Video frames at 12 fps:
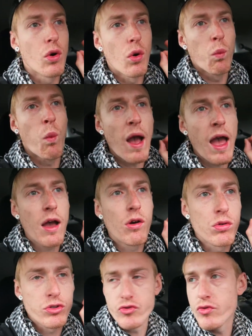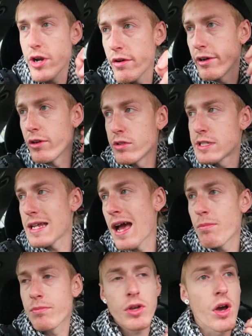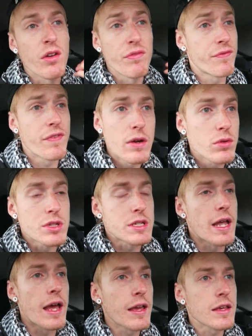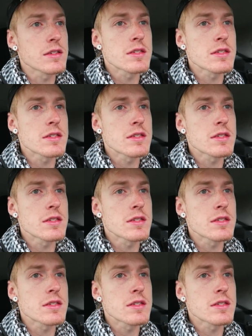or wet or dreary or damp kind of feel today.